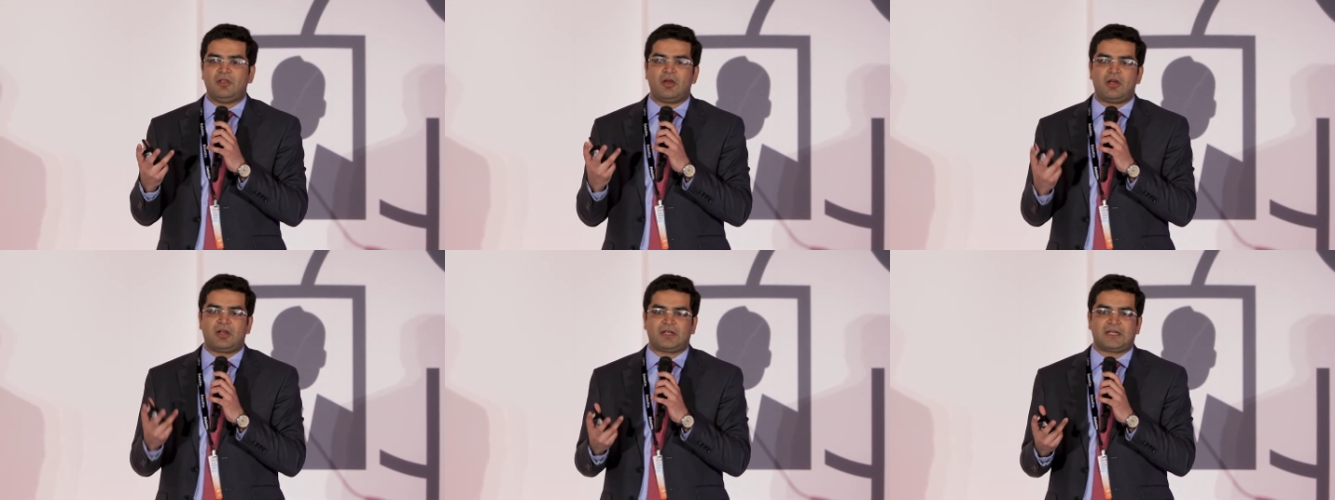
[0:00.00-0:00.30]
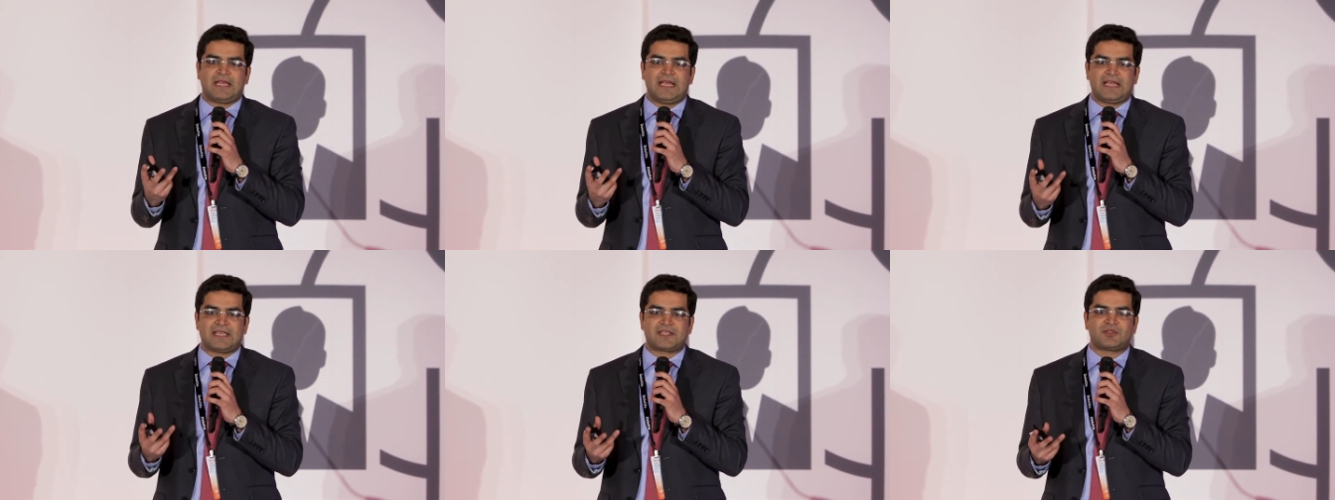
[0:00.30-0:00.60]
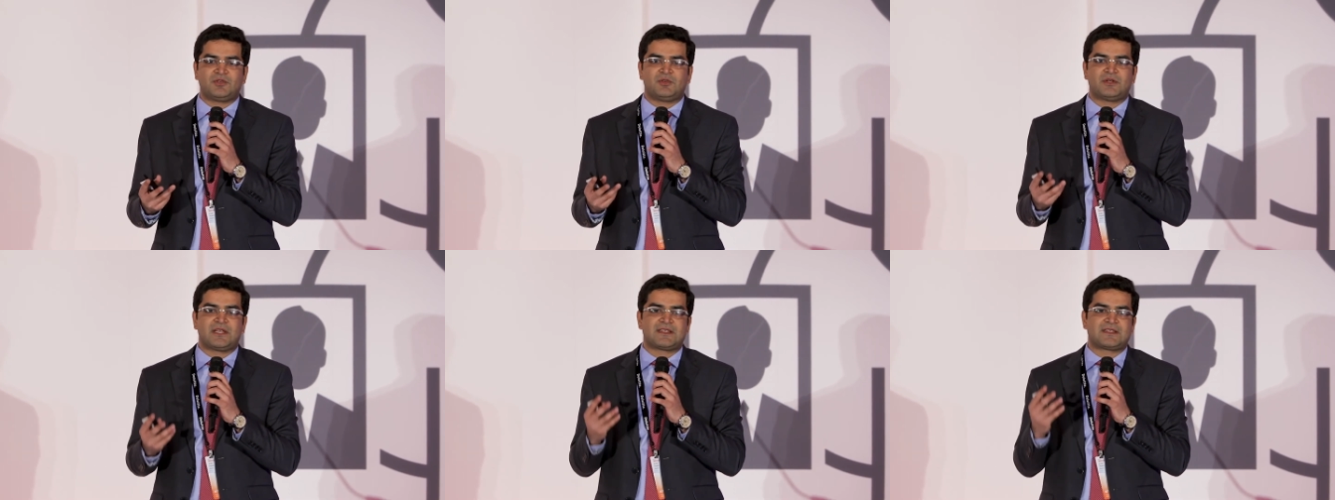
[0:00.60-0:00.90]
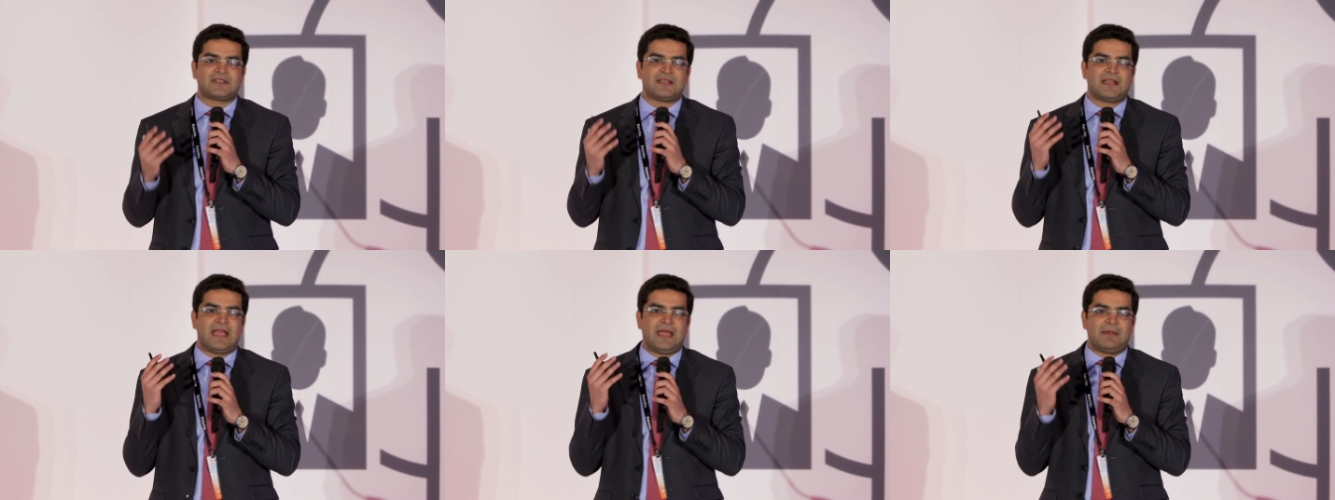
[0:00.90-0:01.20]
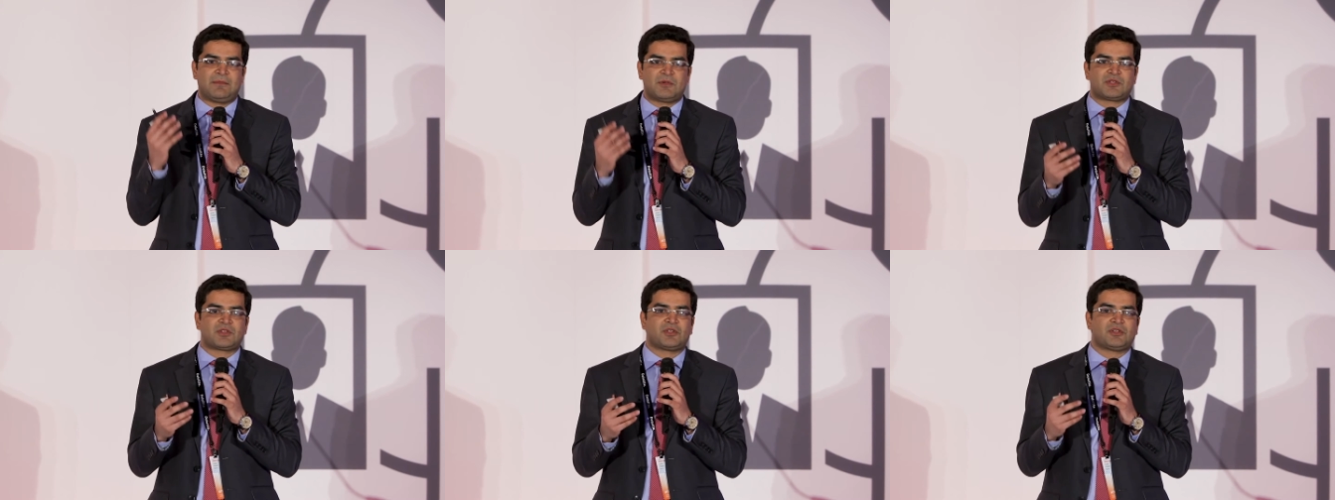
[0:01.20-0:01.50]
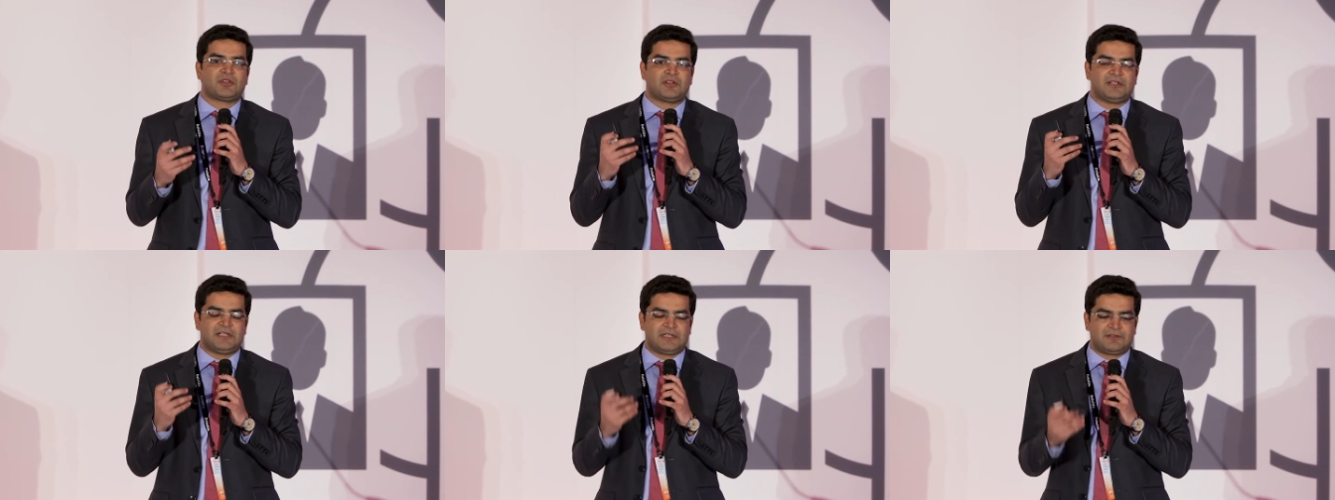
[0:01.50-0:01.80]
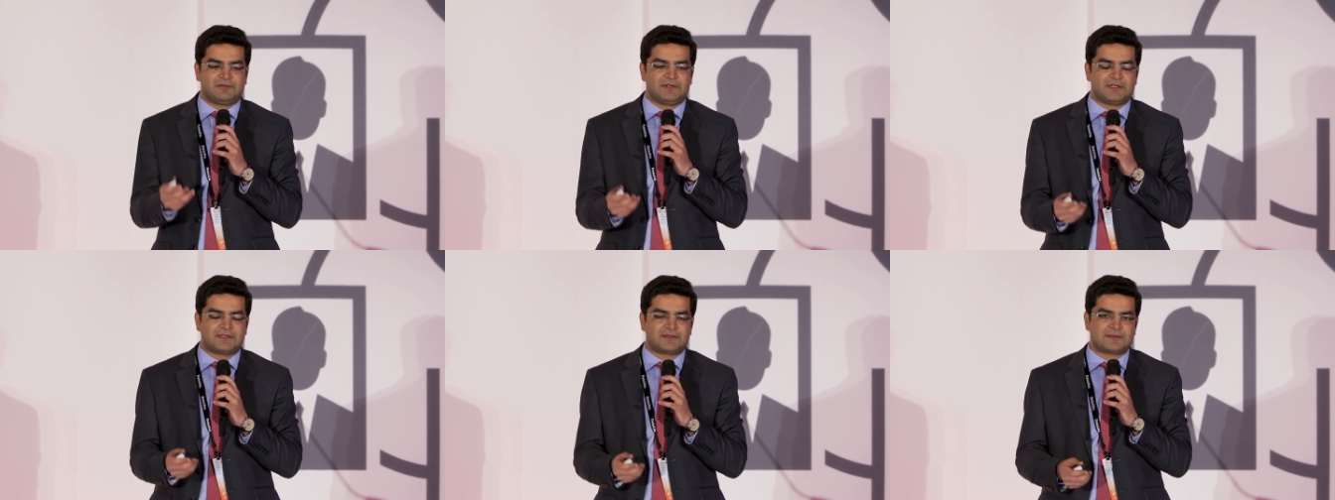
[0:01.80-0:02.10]
not as good as a Amazon or
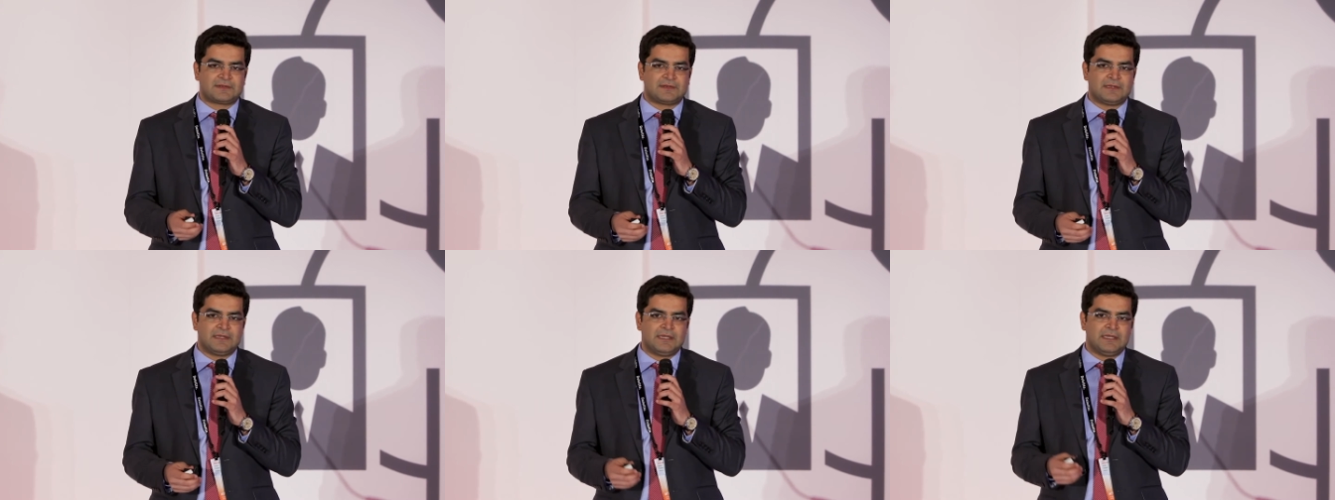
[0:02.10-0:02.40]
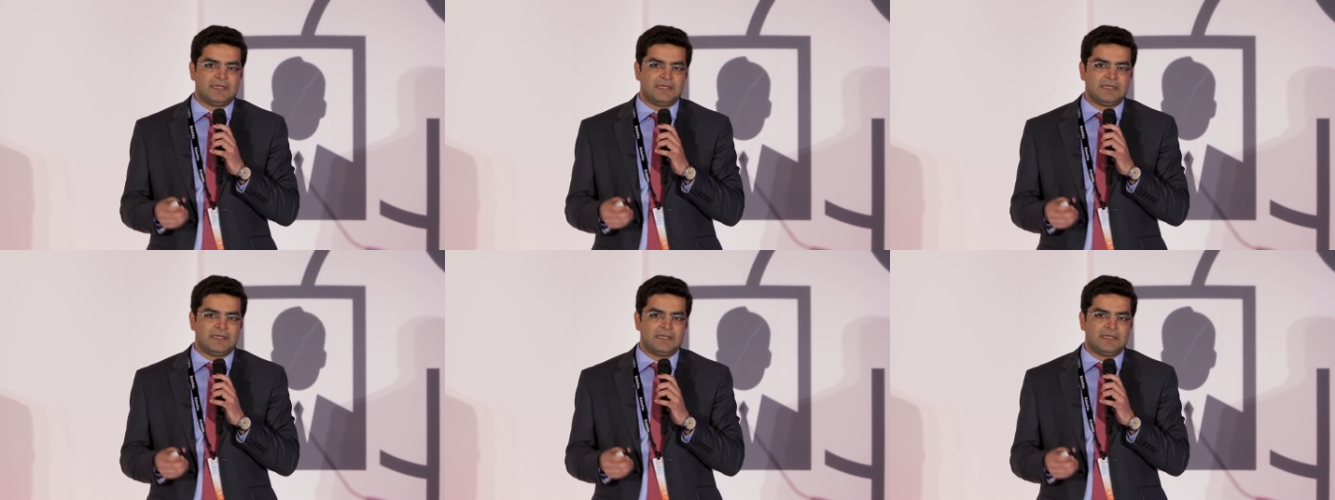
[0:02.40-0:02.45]
Netflix.